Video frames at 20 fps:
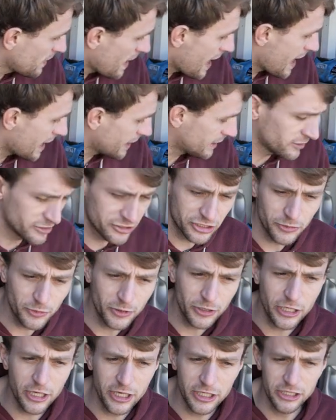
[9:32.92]
bad. I just
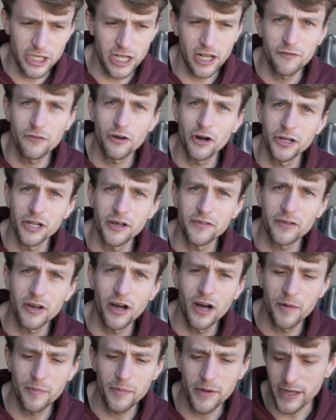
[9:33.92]
want to go and check I've got enough
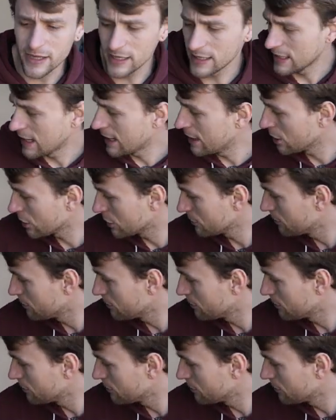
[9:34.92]
carpet and I